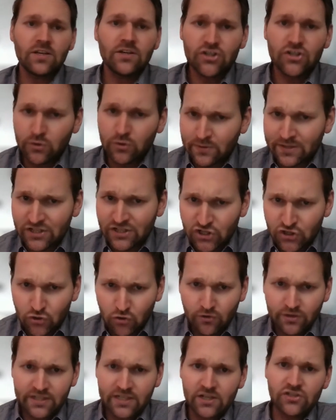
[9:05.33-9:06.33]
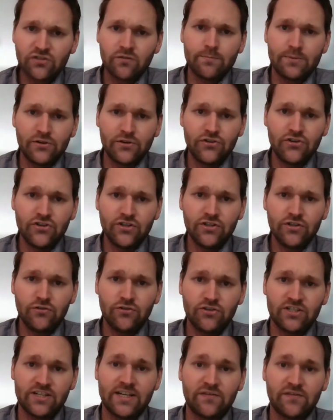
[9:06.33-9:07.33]
So, to ensure the contribution to
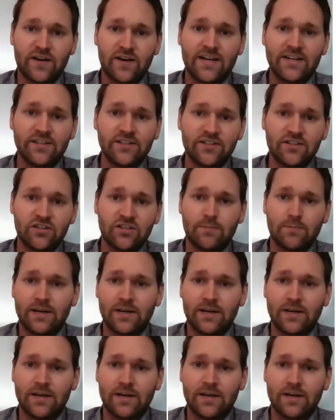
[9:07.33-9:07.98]
state finances